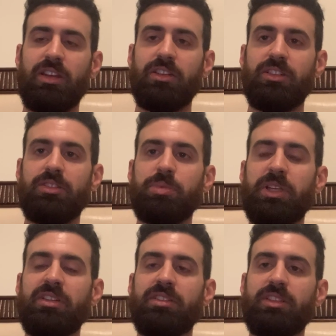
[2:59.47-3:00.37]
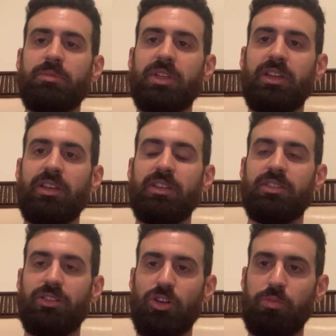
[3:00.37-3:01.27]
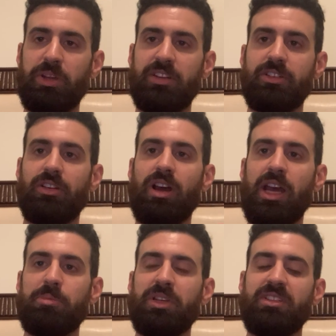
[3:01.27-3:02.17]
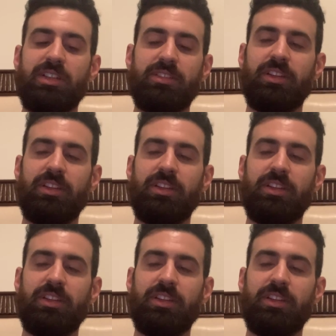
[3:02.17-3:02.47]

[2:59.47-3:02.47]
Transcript: Just because something is low pitched or high pitched has